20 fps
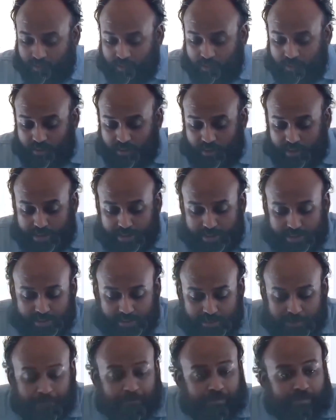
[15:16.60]
Right?
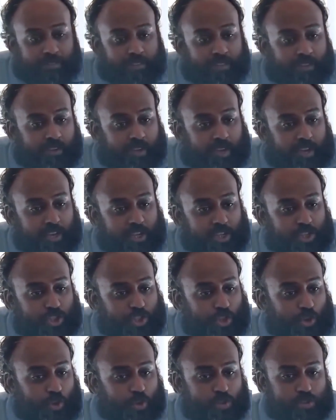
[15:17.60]
And it
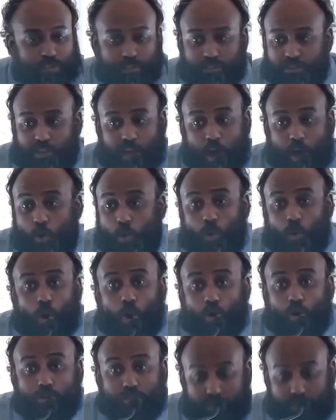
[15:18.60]
shows how
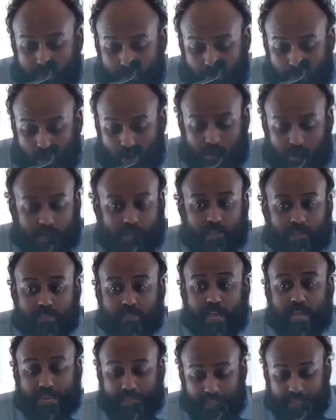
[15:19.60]
awesome God
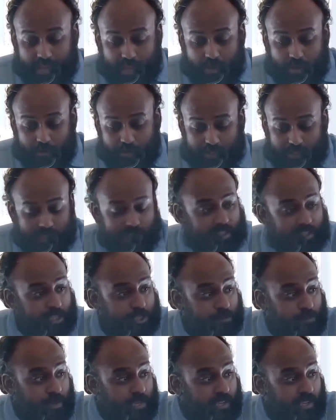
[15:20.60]
is. And here we see the
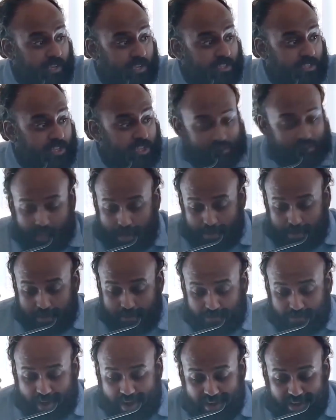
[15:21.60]
speakers described
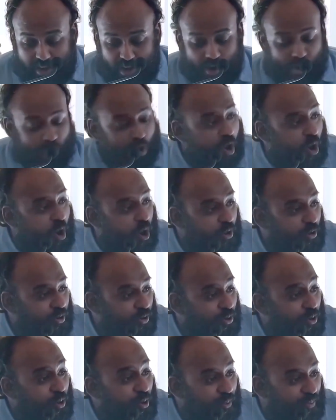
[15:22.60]
as wearing a long
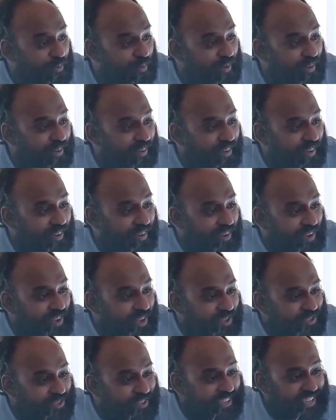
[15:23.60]
robe.
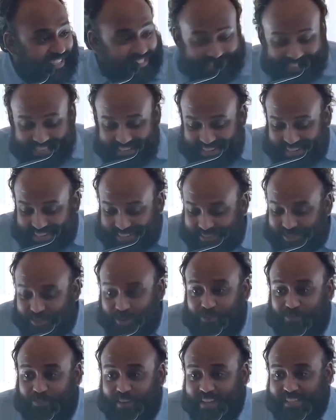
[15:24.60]
So you can see that
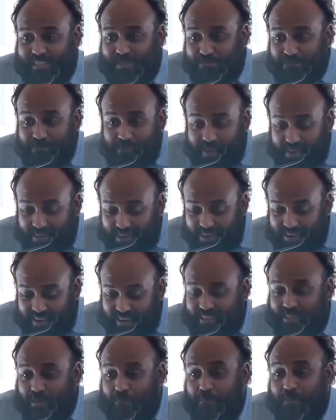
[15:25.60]
so far it's
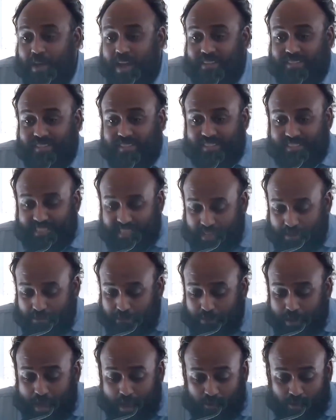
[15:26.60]
mirroring the majesty
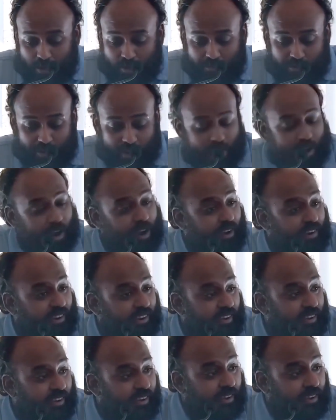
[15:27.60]
and power of God.